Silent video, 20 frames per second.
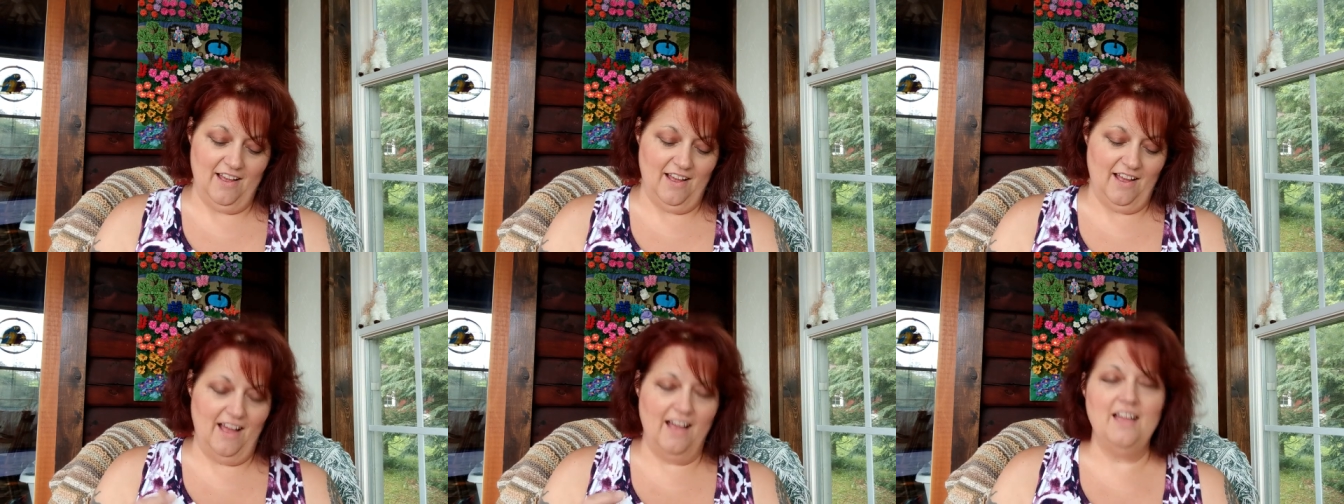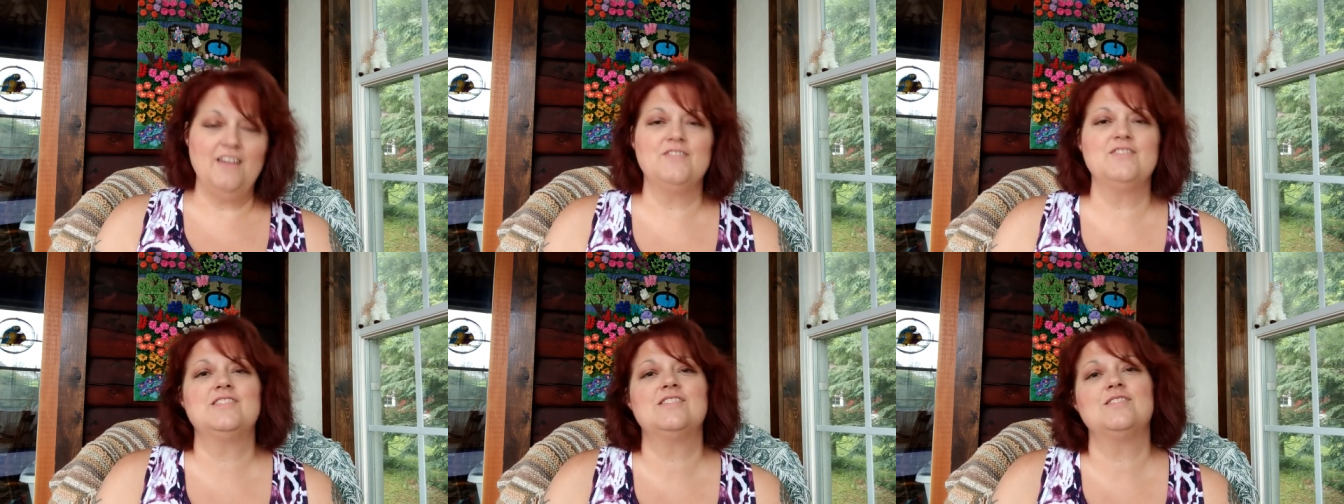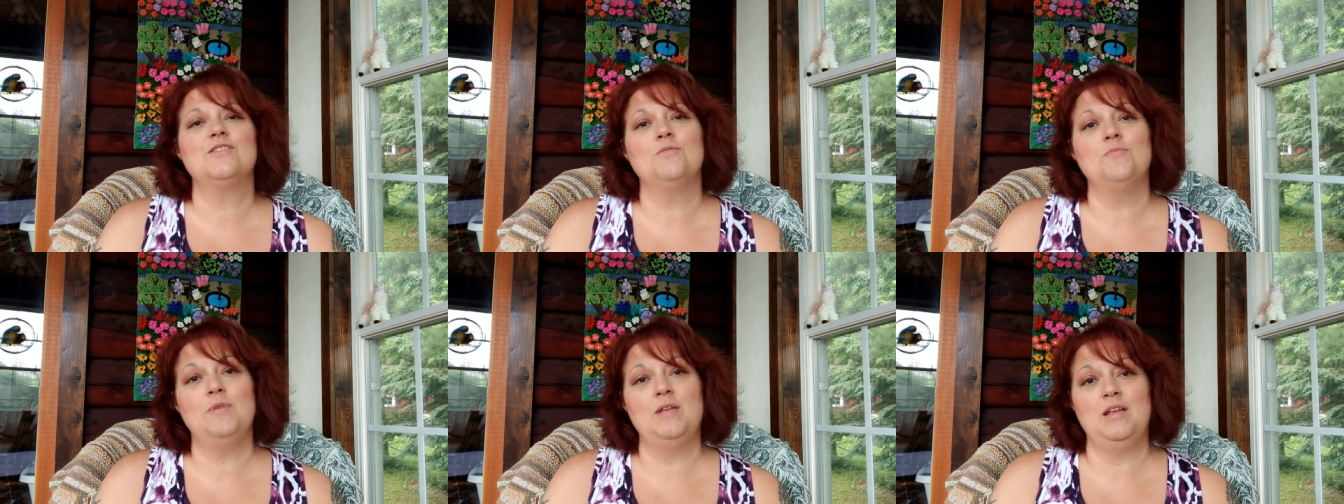I have
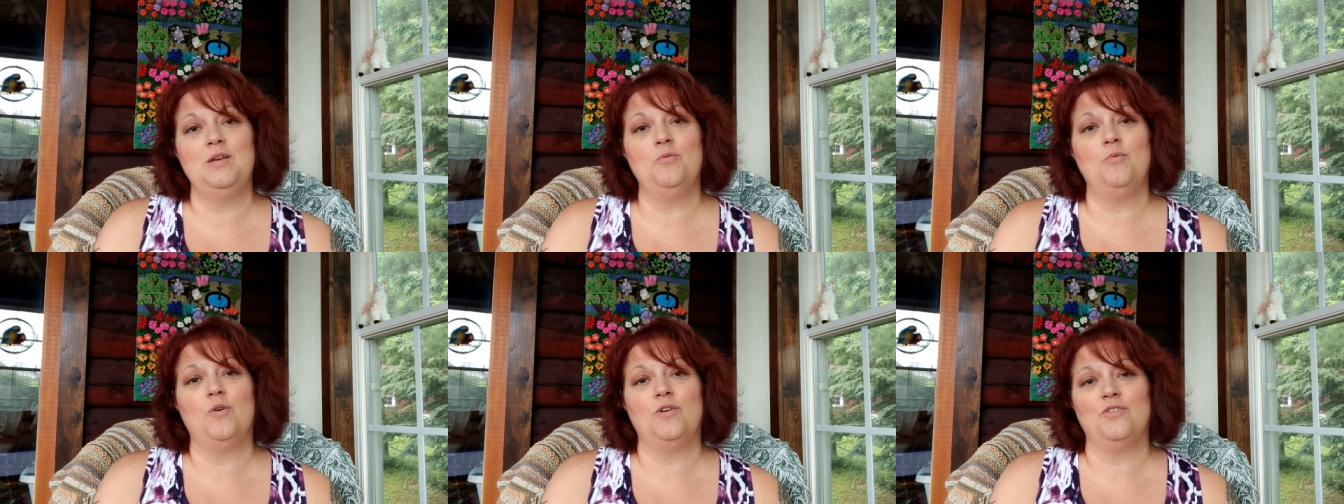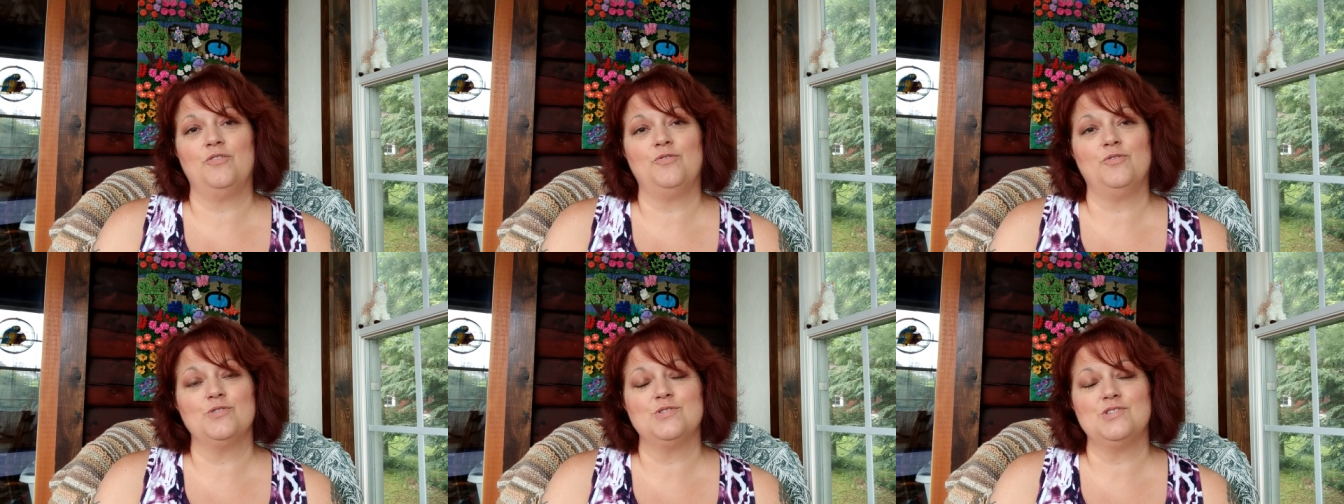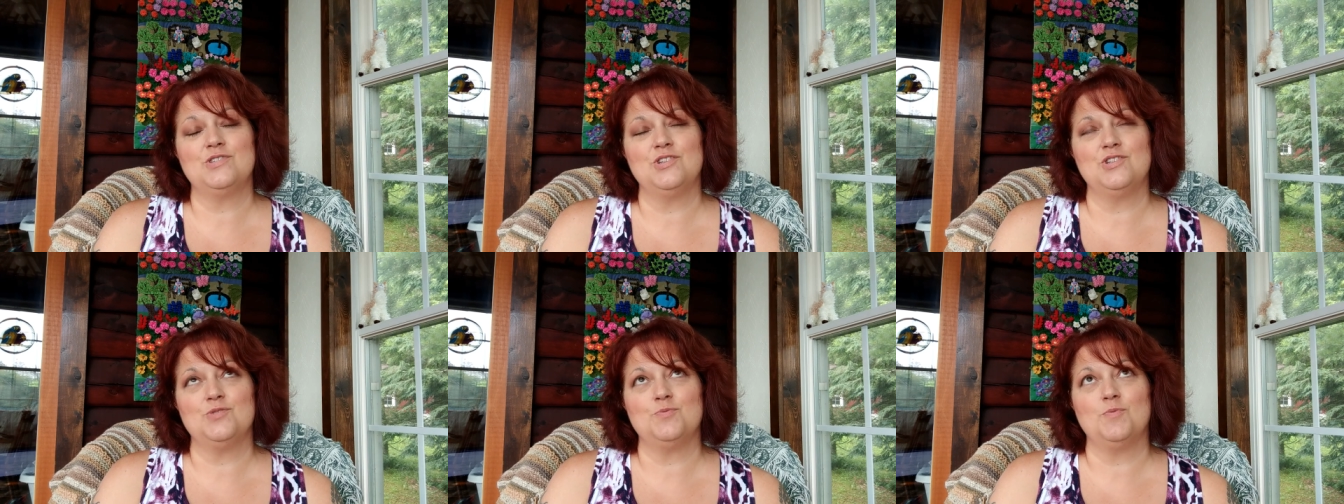so many wonderful
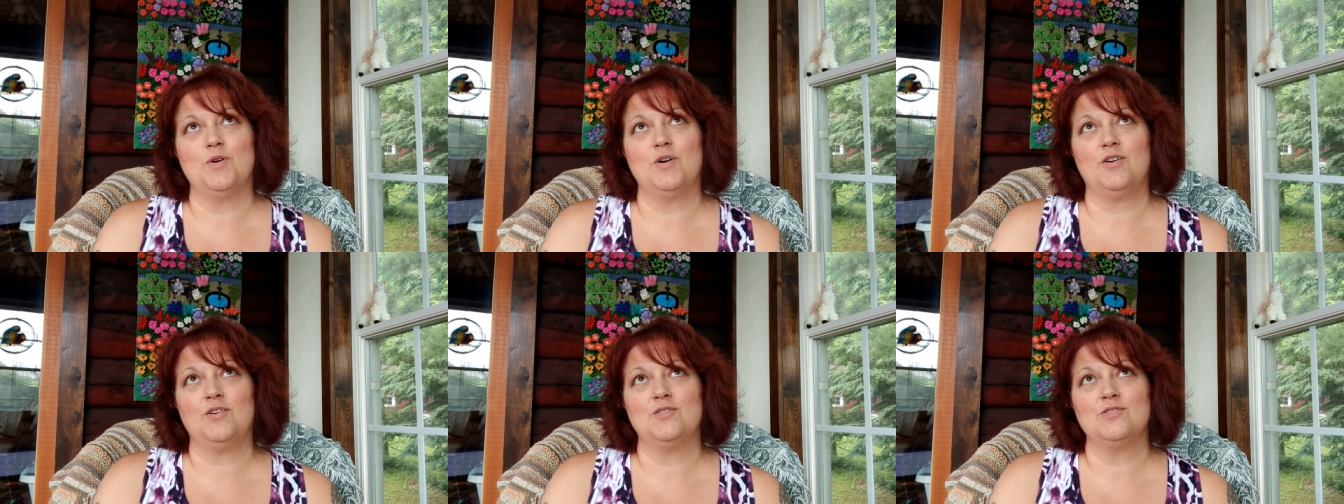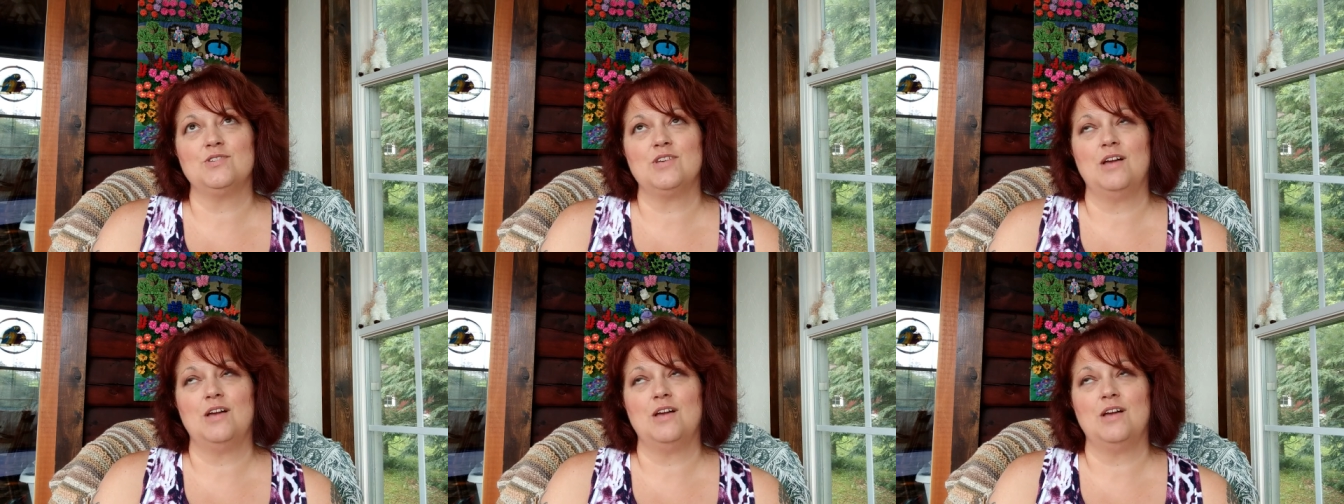stitch markers.